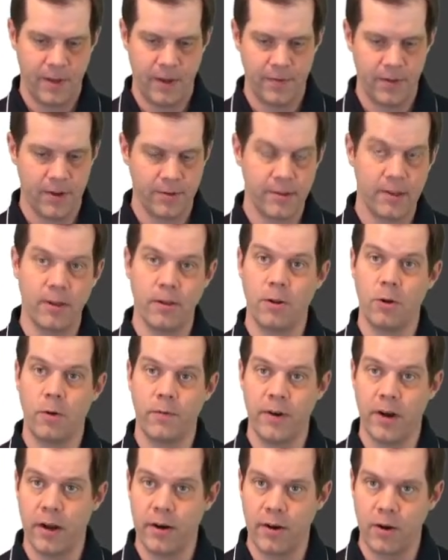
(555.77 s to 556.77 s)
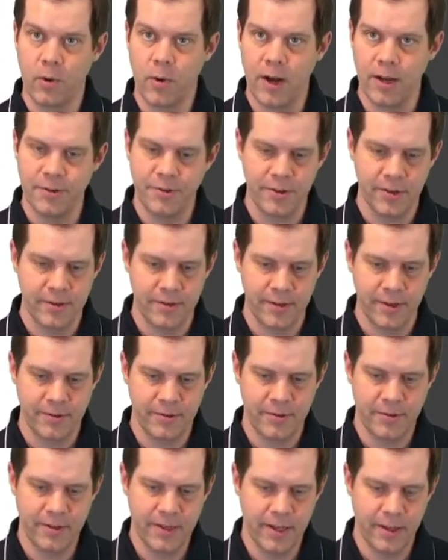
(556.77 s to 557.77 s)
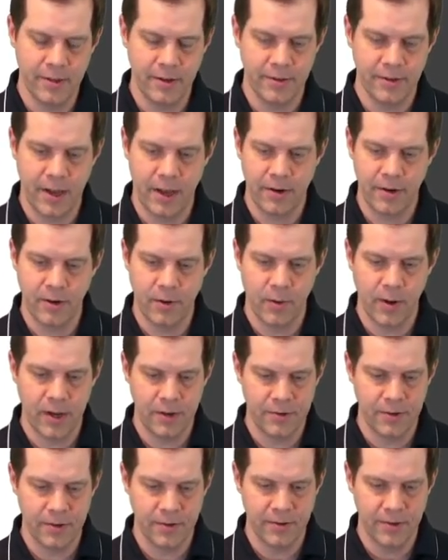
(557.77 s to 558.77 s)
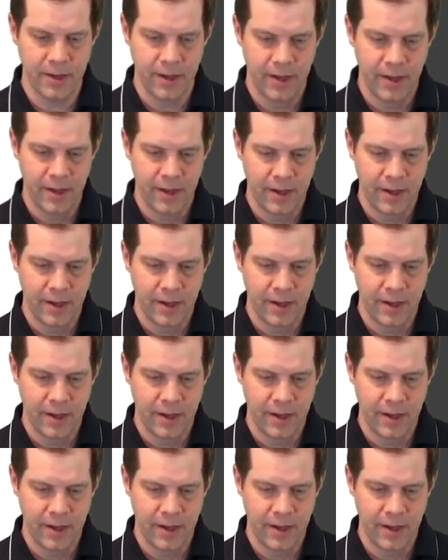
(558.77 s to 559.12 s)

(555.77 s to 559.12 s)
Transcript: if there's a little over 100 questions, let's just say that there's 100 questions.